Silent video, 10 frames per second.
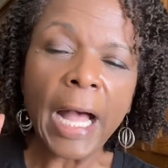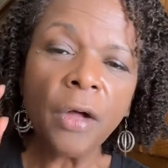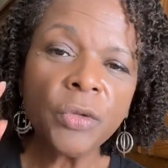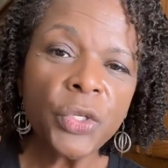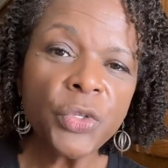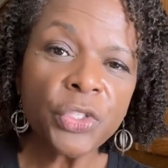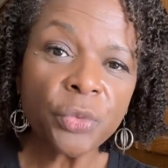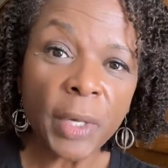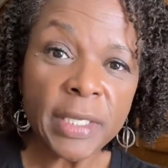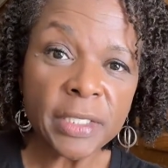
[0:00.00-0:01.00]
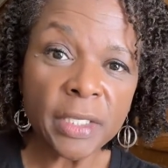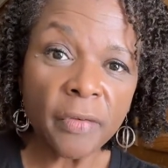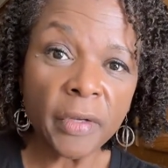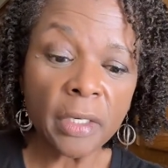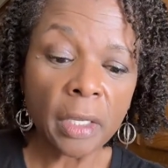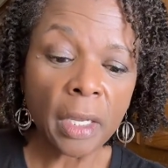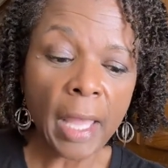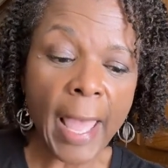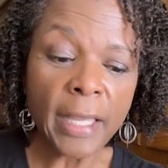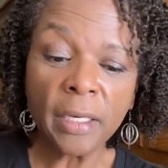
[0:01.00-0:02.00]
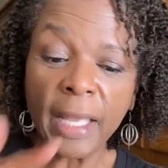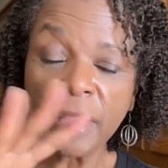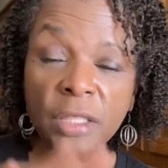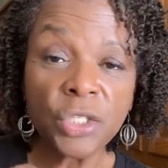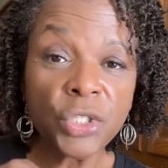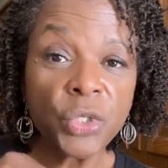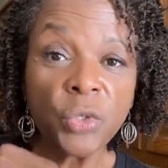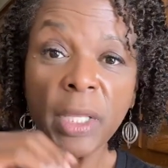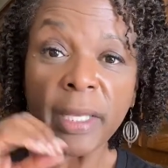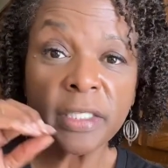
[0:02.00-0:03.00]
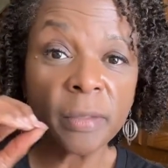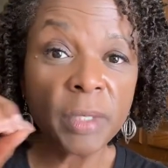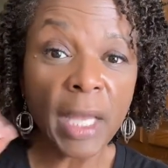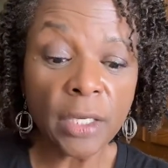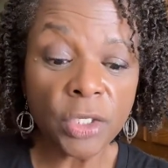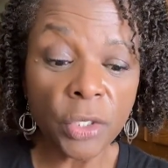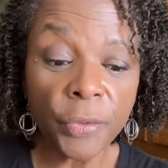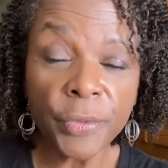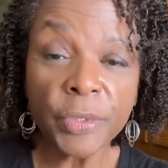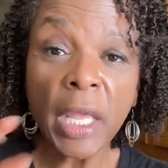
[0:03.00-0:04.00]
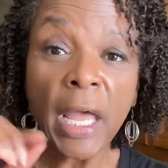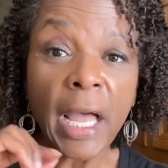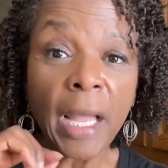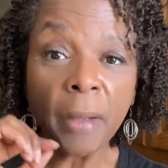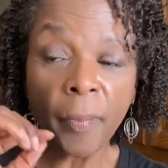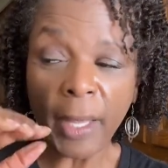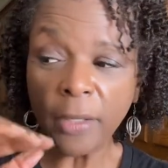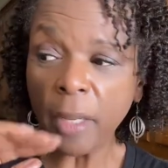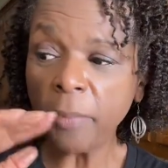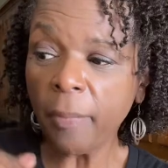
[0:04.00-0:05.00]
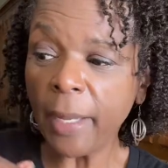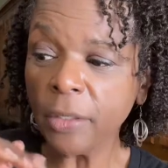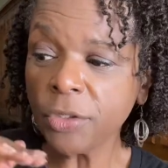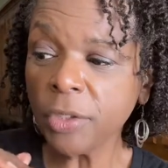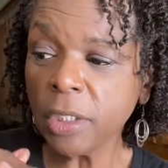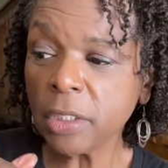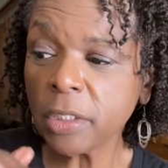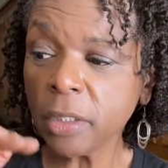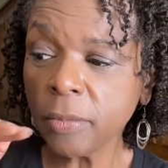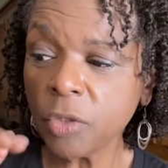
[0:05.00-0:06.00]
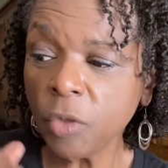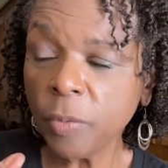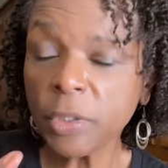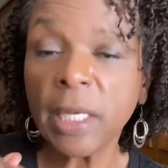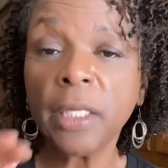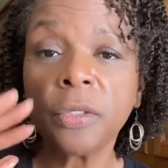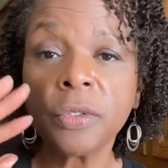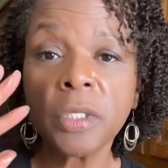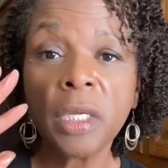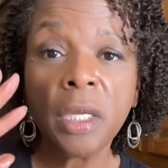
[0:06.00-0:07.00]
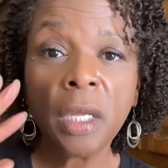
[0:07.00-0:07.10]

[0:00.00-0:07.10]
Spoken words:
I'll use the rest of it. I can add this to like some nachos. I'm about to get some sweet potatoes.